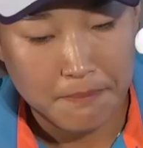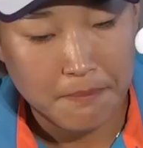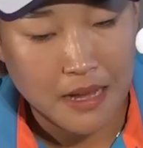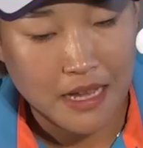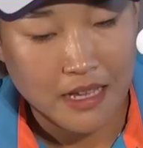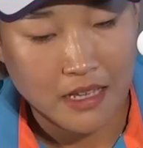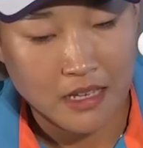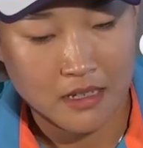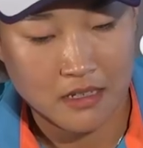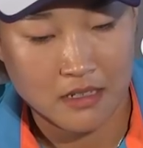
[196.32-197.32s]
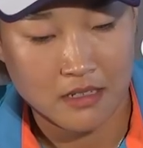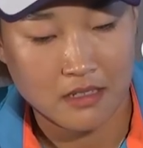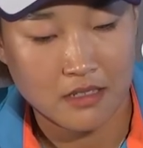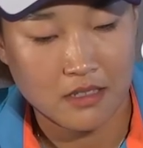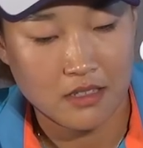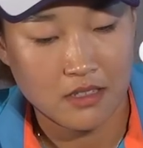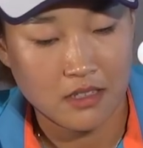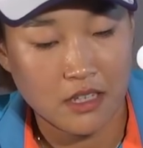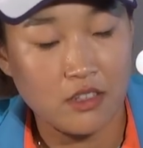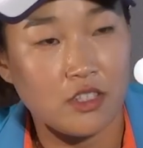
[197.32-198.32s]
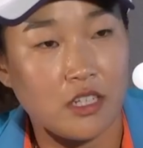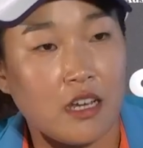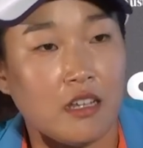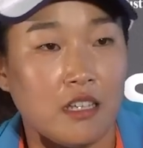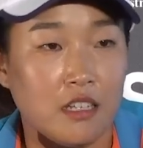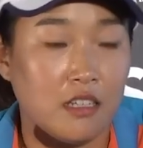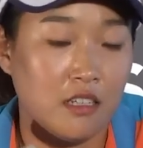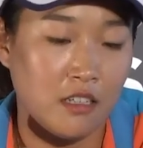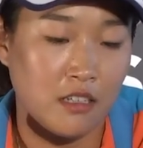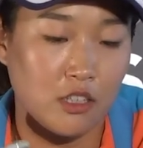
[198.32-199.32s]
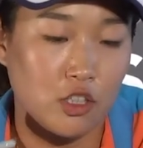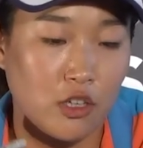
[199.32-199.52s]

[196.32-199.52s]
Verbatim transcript: my second shot hitting